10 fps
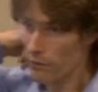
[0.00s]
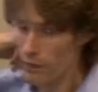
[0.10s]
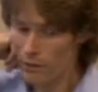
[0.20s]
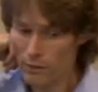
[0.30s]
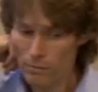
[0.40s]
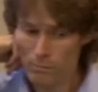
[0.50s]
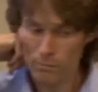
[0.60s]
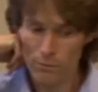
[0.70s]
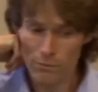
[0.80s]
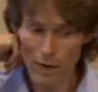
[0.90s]
a very
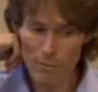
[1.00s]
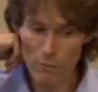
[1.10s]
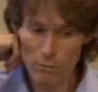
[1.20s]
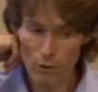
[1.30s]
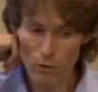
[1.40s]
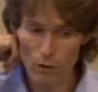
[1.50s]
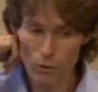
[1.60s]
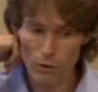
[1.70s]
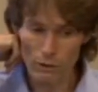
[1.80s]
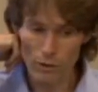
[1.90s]
famous book
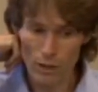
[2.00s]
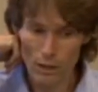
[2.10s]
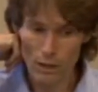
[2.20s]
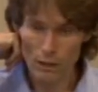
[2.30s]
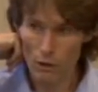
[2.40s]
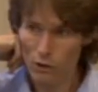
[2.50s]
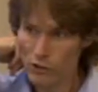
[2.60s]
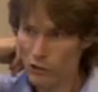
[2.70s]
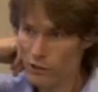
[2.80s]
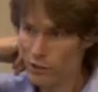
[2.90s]
called The
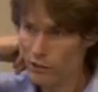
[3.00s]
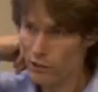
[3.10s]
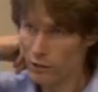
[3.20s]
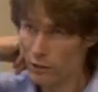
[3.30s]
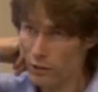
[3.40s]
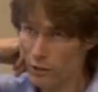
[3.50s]
Knowledge Creating